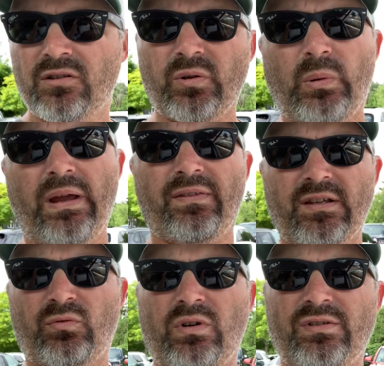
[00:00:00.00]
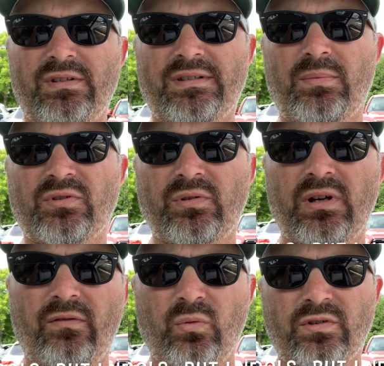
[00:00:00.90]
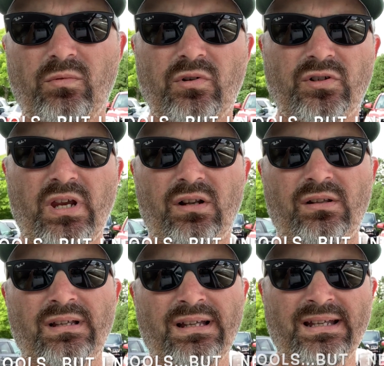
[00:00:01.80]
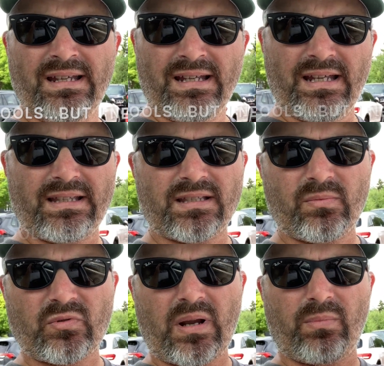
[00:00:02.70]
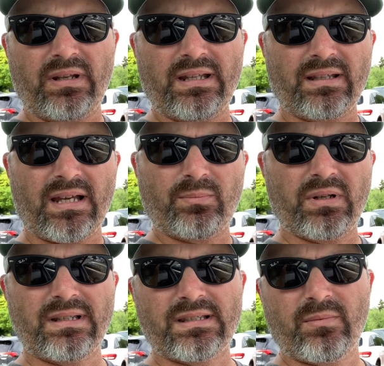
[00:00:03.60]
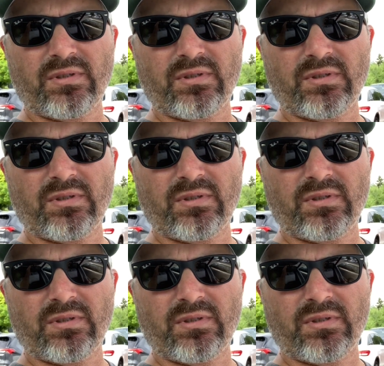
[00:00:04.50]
anyway, thanks for watching this episode of the Whiskerboarder channel. Hit that subscribe button, hit the like button, send me